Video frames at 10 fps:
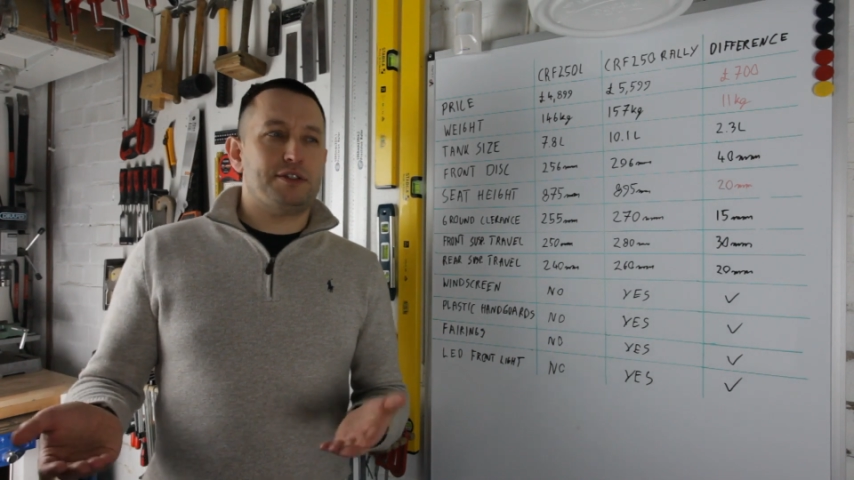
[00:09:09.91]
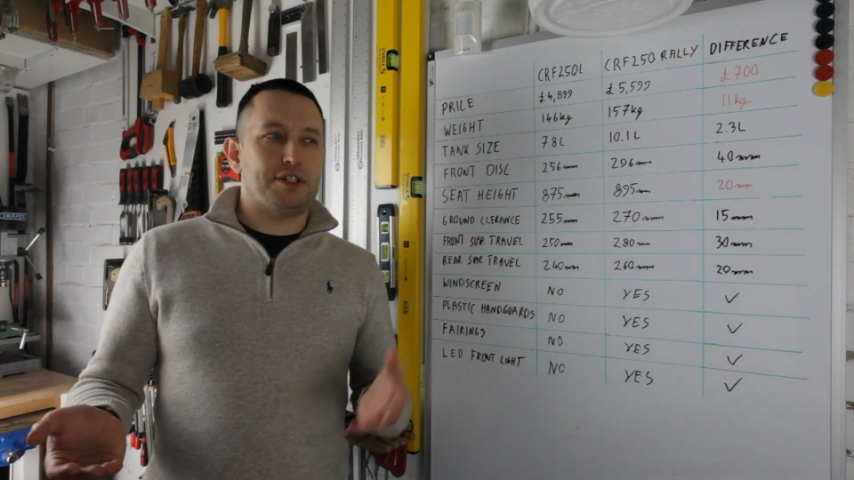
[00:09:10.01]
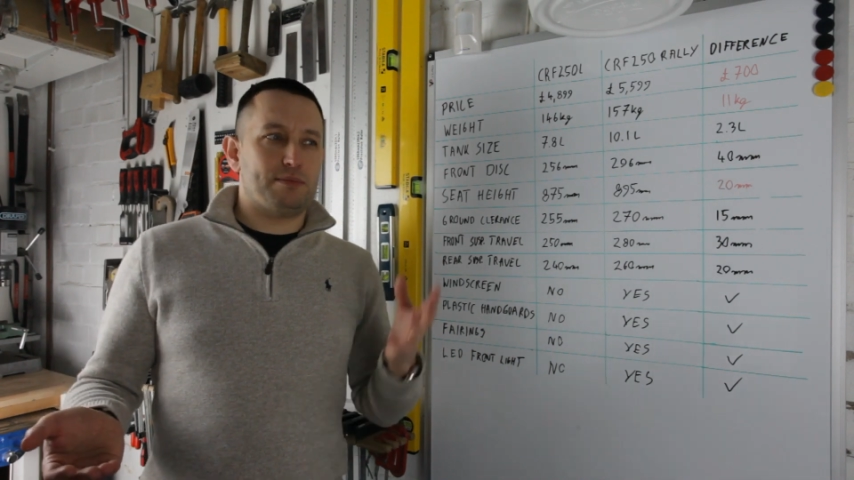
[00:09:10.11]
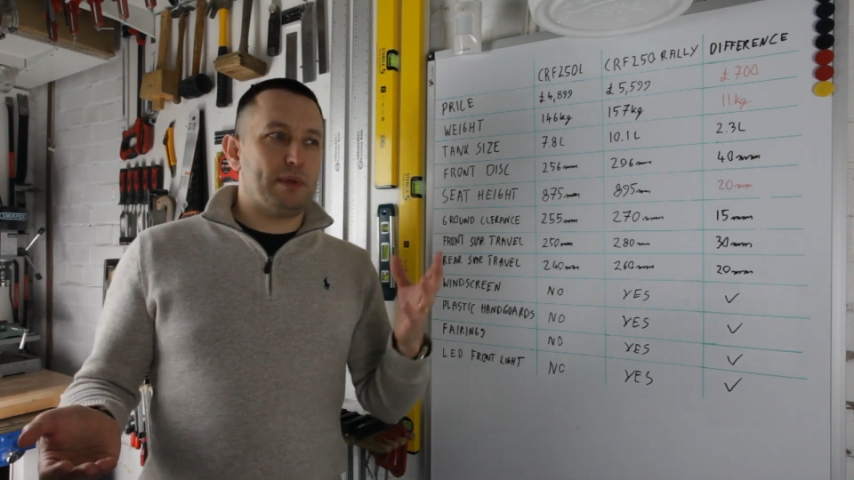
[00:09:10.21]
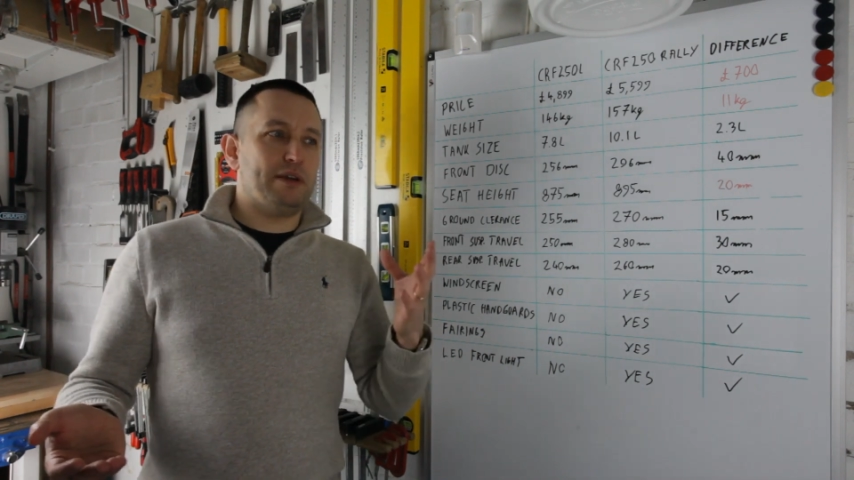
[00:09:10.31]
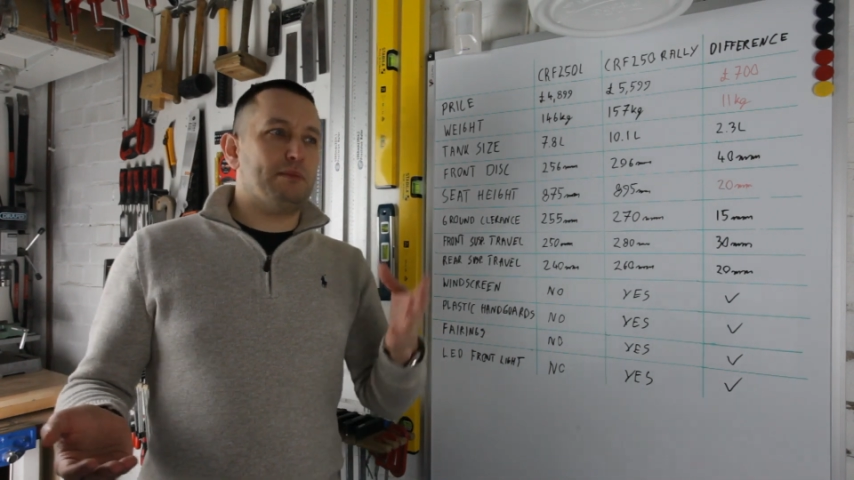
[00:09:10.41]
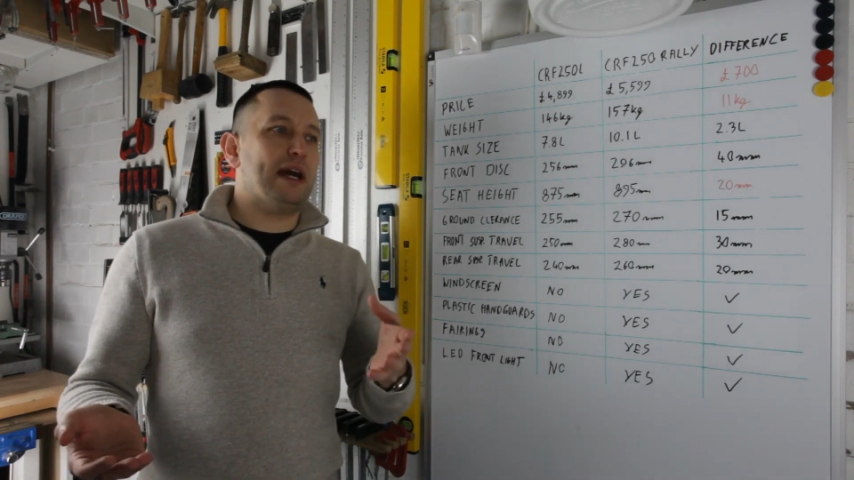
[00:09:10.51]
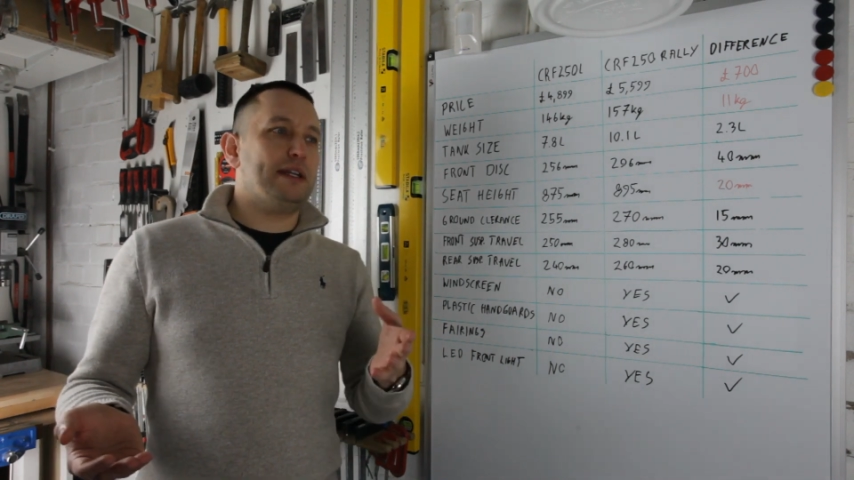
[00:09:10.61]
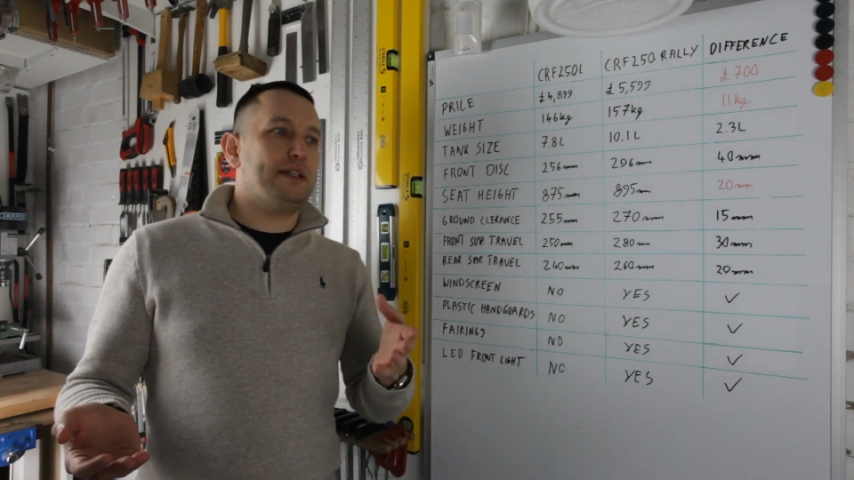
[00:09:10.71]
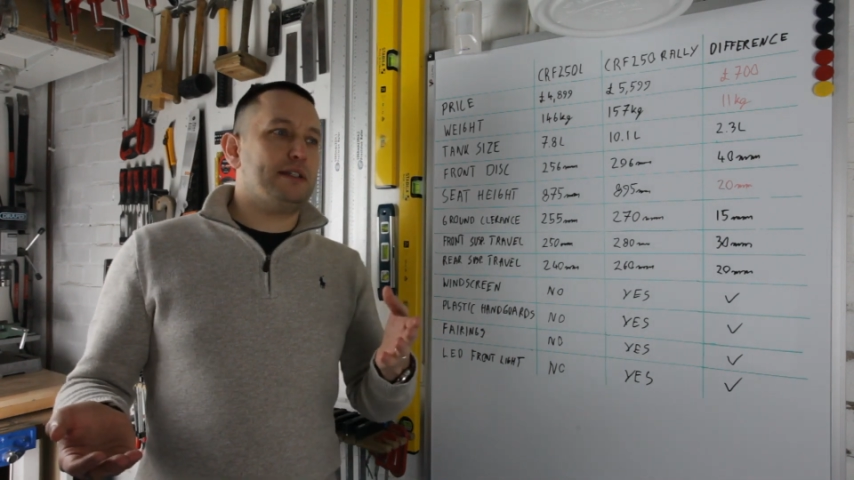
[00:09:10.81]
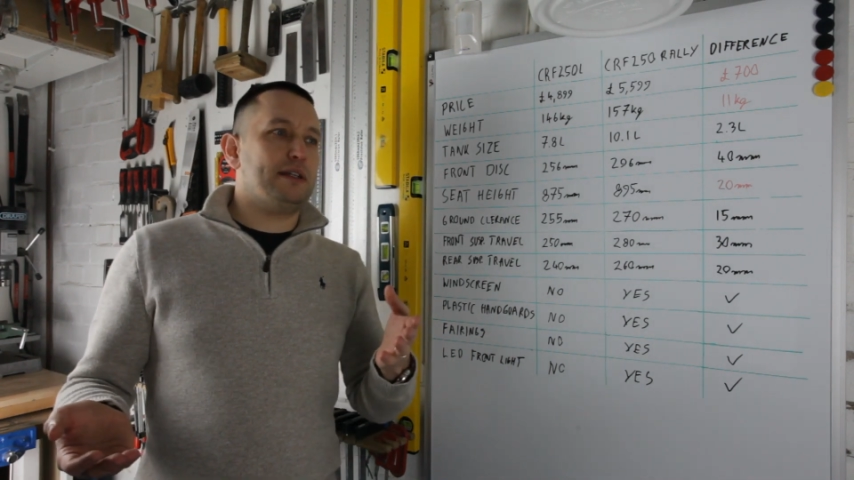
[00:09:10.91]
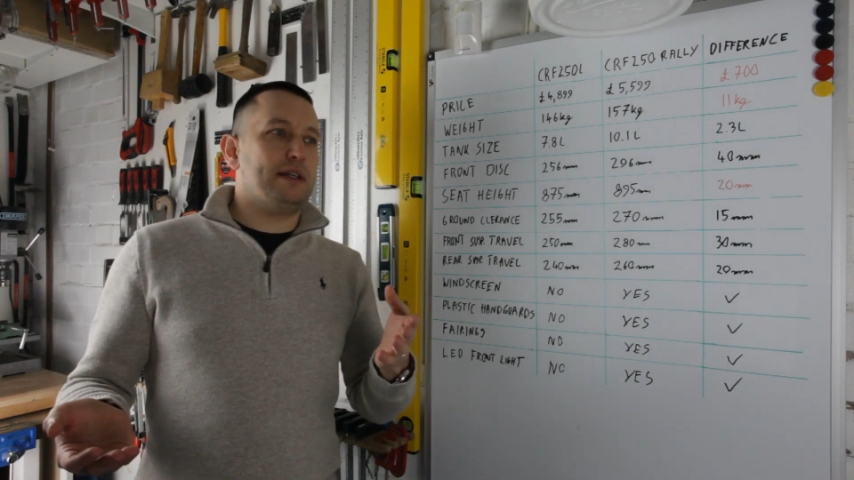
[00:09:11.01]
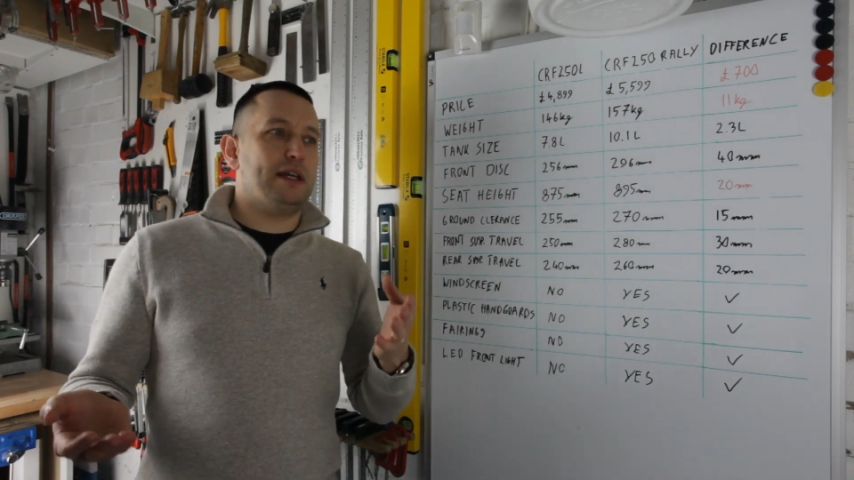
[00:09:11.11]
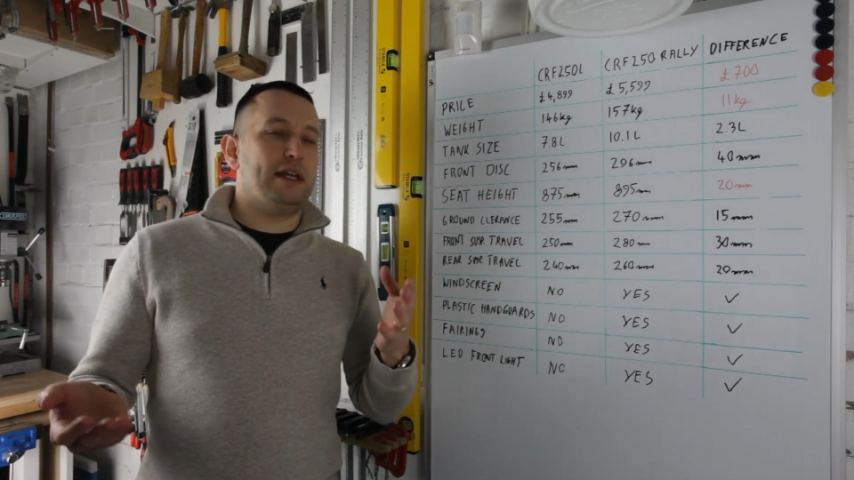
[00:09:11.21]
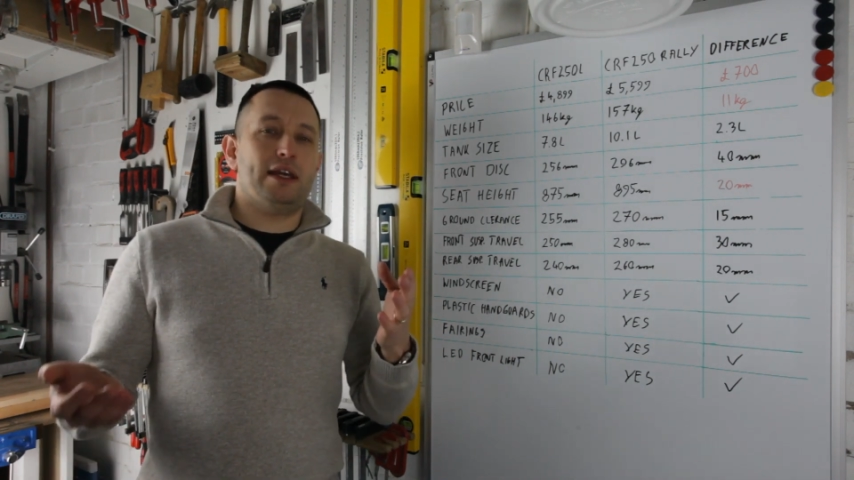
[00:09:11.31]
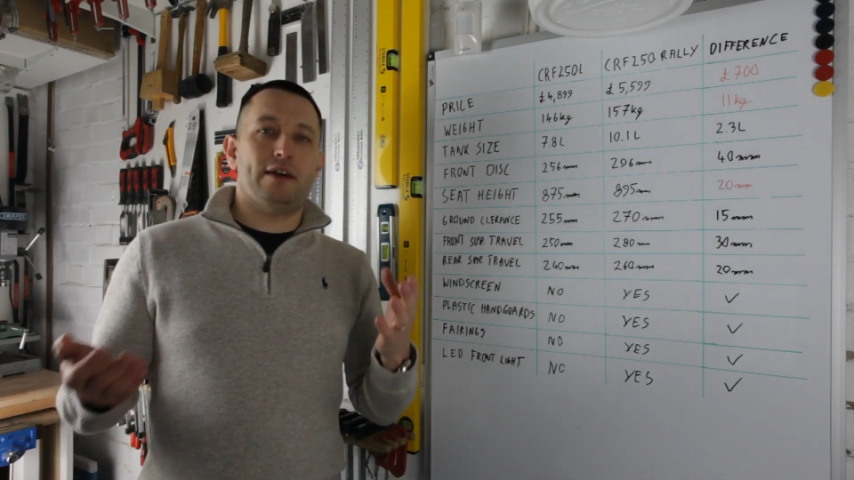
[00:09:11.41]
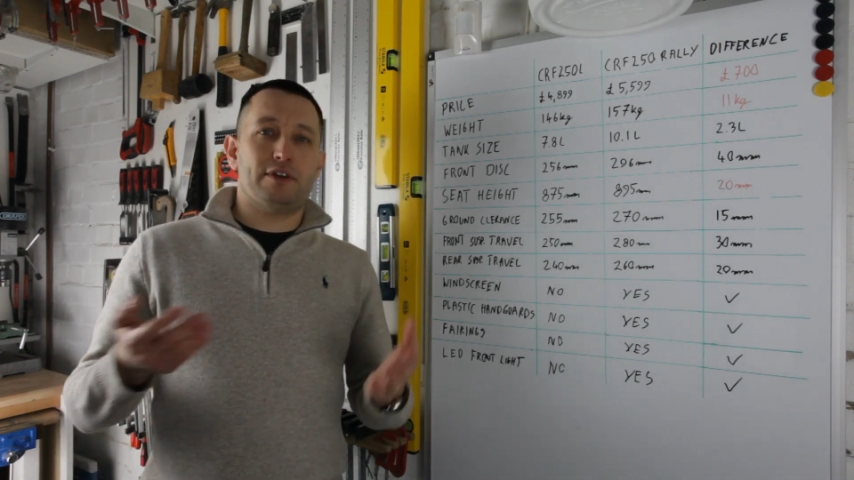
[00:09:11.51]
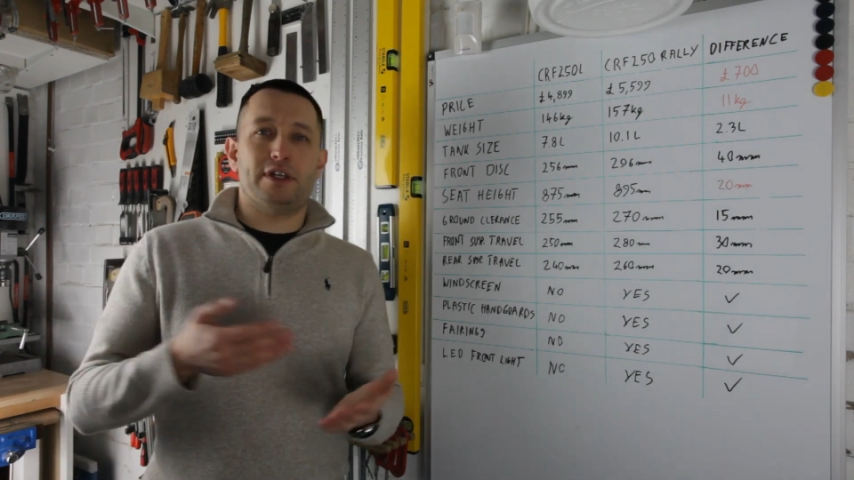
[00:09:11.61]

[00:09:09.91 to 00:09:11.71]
Just bear in mind, I've